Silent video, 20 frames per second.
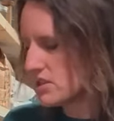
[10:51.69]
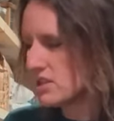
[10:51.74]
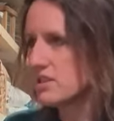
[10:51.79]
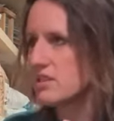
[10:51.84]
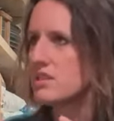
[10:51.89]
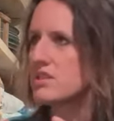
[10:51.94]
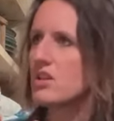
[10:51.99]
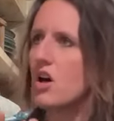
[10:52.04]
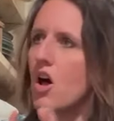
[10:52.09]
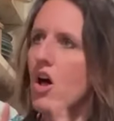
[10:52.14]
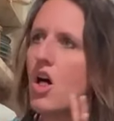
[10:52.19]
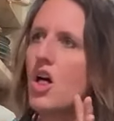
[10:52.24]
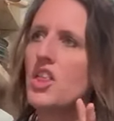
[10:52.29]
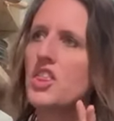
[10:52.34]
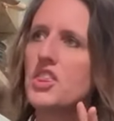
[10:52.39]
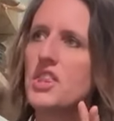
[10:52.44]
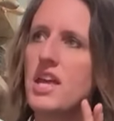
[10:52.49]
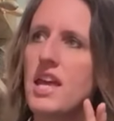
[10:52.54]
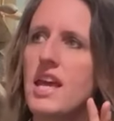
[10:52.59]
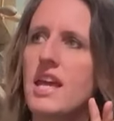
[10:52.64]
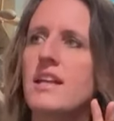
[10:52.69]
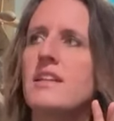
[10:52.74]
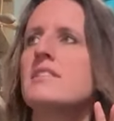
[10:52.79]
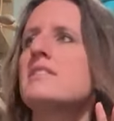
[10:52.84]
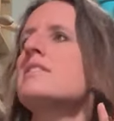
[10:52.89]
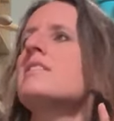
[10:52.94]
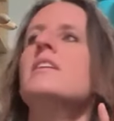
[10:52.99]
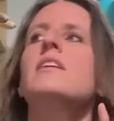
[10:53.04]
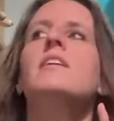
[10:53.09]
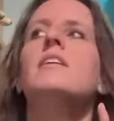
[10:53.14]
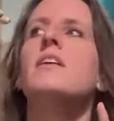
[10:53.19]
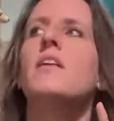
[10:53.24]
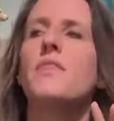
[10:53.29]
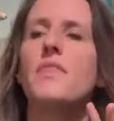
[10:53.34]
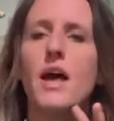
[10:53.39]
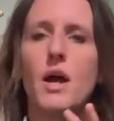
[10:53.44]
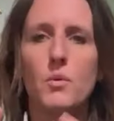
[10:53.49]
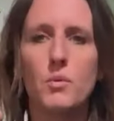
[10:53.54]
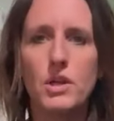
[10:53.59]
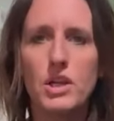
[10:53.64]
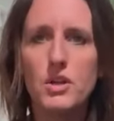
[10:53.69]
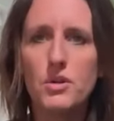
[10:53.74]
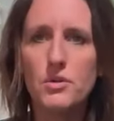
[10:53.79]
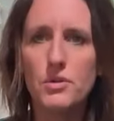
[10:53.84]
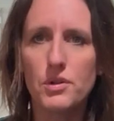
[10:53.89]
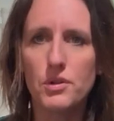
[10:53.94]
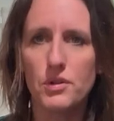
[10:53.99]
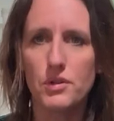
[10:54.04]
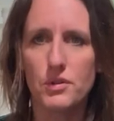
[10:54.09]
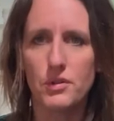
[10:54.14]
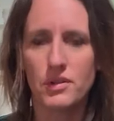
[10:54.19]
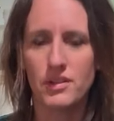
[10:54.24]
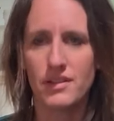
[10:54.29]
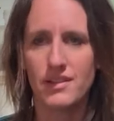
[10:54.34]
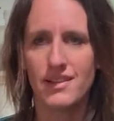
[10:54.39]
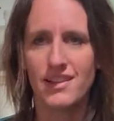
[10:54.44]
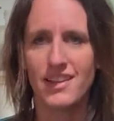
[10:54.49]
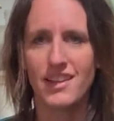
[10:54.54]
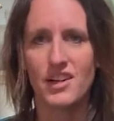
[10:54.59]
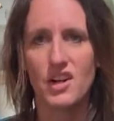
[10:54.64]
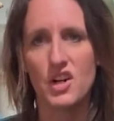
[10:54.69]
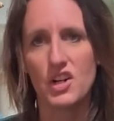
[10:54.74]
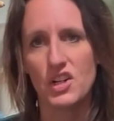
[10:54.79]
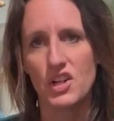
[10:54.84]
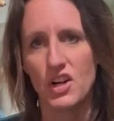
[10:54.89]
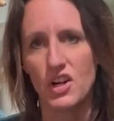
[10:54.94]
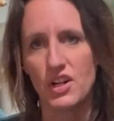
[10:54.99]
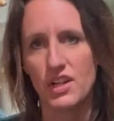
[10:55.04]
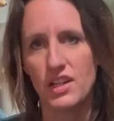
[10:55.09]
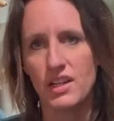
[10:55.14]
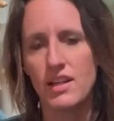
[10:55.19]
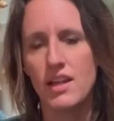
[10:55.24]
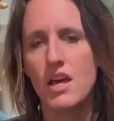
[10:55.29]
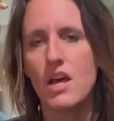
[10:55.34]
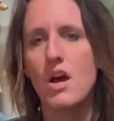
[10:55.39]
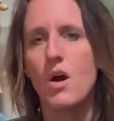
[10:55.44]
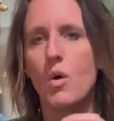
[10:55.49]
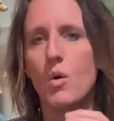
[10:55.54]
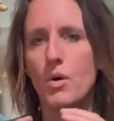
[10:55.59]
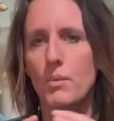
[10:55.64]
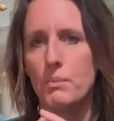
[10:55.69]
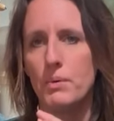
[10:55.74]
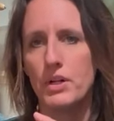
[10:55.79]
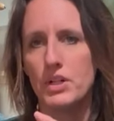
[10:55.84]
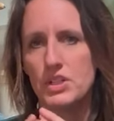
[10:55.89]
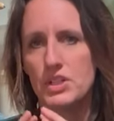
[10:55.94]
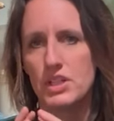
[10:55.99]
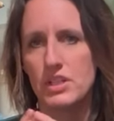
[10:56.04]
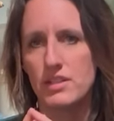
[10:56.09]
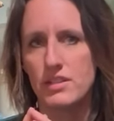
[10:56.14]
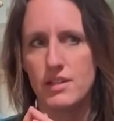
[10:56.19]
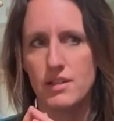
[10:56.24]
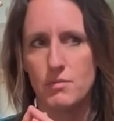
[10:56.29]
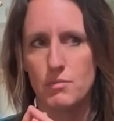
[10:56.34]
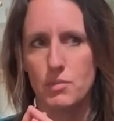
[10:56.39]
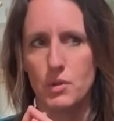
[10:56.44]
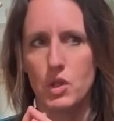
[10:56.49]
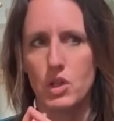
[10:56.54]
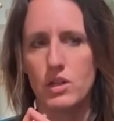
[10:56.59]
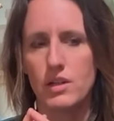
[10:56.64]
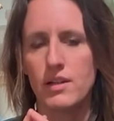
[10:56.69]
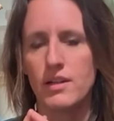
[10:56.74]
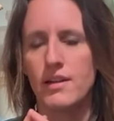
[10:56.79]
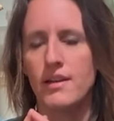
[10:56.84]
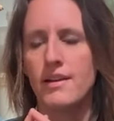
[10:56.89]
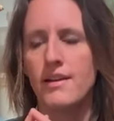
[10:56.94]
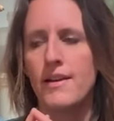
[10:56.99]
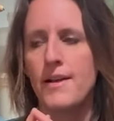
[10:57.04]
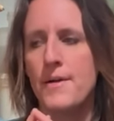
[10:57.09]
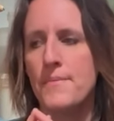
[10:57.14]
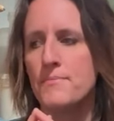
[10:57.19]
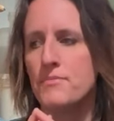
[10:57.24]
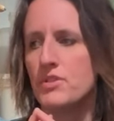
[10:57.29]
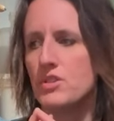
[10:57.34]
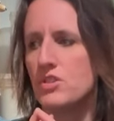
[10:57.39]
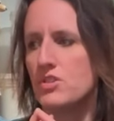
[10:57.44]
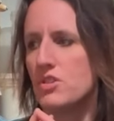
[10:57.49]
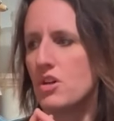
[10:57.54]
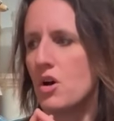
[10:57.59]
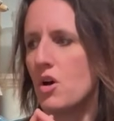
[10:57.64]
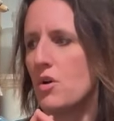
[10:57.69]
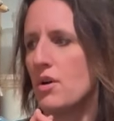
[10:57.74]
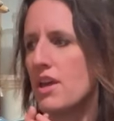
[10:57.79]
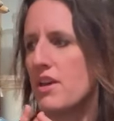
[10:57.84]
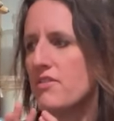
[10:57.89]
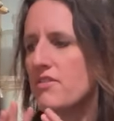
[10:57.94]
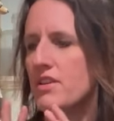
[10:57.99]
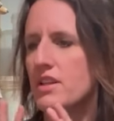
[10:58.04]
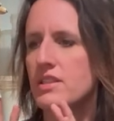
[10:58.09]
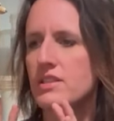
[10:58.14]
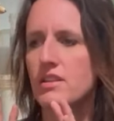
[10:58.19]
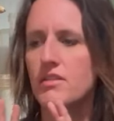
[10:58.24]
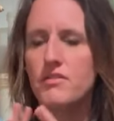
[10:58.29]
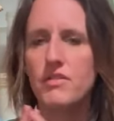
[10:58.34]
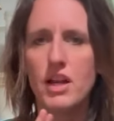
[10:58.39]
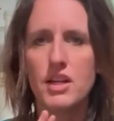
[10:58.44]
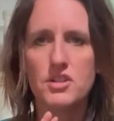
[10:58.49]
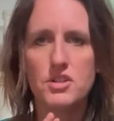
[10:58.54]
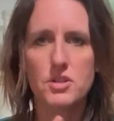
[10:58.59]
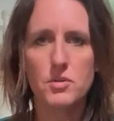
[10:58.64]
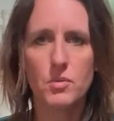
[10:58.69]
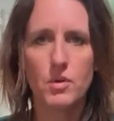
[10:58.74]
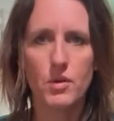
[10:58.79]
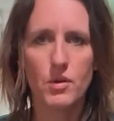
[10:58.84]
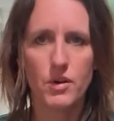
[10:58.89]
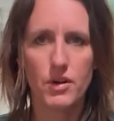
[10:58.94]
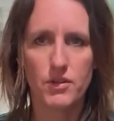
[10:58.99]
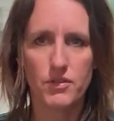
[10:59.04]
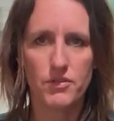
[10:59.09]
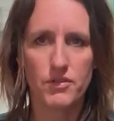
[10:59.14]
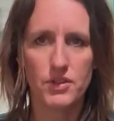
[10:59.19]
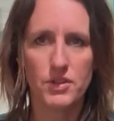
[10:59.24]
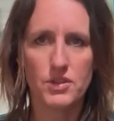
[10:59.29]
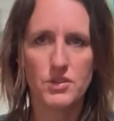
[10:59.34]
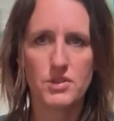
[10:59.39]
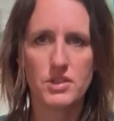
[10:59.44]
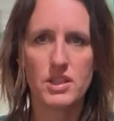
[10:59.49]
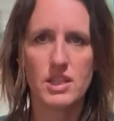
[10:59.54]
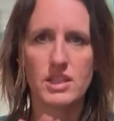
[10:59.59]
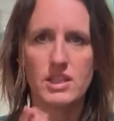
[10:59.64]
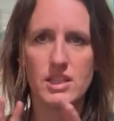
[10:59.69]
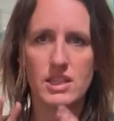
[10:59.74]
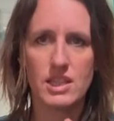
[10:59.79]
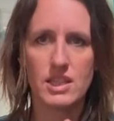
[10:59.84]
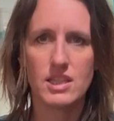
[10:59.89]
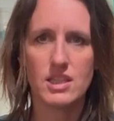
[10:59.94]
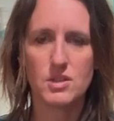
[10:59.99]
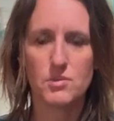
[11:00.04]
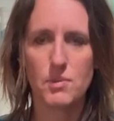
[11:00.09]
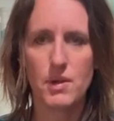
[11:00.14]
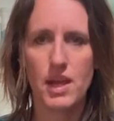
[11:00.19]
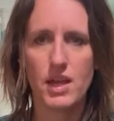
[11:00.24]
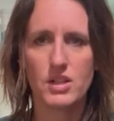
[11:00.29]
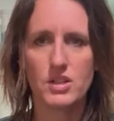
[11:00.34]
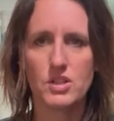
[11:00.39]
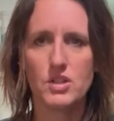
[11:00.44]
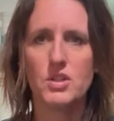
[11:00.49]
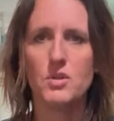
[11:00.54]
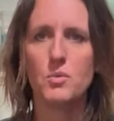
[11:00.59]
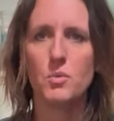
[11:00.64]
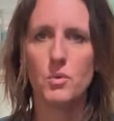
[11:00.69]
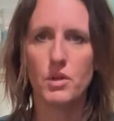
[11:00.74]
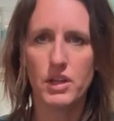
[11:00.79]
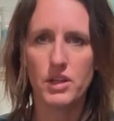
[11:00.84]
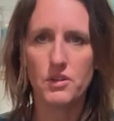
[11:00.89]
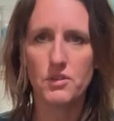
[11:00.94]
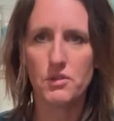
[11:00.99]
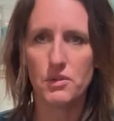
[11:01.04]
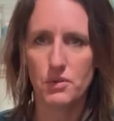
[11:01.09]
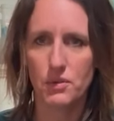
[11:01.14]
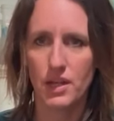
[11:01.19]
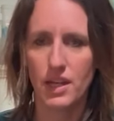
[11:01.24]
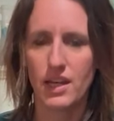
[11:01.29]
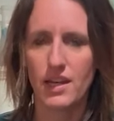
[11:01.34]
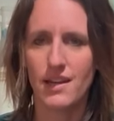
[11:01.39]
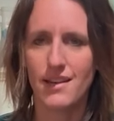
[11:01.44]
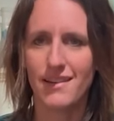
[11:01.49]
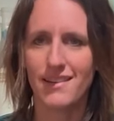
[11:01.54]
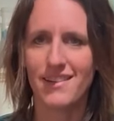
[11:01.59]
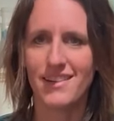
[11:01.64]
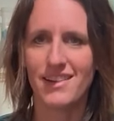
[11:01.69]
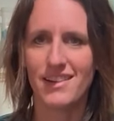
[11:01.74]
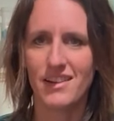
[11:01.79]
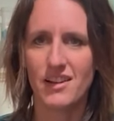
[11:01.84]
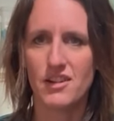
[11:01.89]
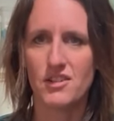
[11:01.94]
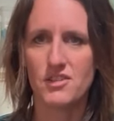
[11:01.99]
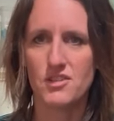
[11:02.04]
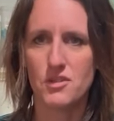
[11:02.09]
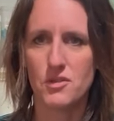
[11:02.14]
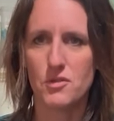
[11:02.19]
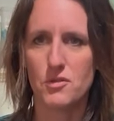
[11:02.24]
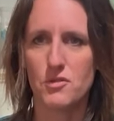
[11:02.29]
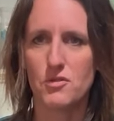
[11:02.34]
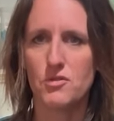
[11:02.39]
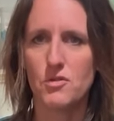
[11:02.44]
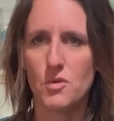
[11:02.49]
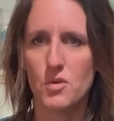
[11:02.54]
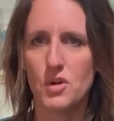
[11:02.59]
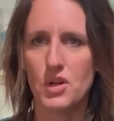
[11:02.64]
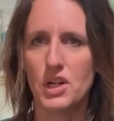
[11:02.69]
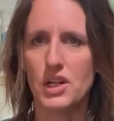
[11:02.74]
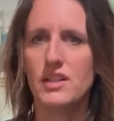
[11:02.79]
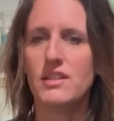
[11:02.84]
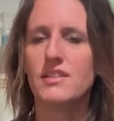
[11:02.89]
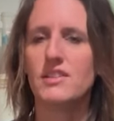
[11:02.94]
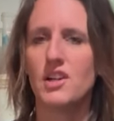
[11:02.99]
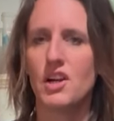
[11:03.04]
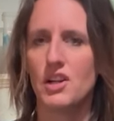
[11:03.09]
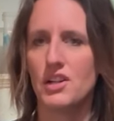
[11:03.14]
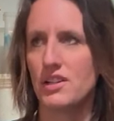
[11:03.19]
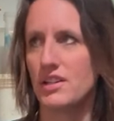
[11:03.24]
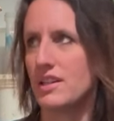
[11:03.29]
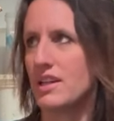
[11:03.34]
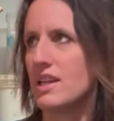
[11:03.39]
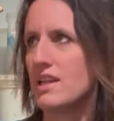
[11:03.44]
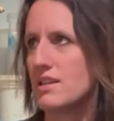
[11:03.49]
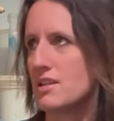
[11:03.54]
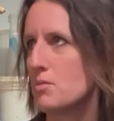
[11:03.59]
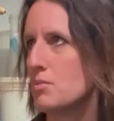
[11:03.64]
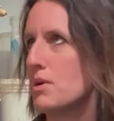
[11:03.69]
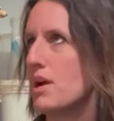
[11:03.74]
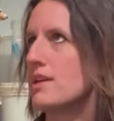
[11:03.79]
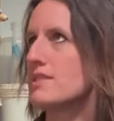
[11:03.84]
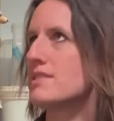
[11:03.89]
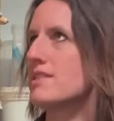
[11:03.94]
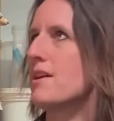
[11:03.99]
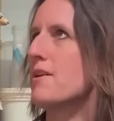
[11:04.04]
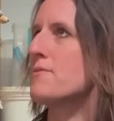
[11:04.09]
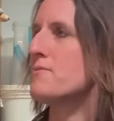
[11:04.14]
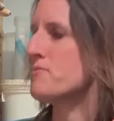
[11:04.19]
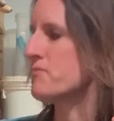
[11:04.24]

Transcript: This is all things that we grew in our garden or purchased in bulk. So if it's a vegetable or a fruit that's in this pantry, we grew it here in our zone four garden in Nebraska.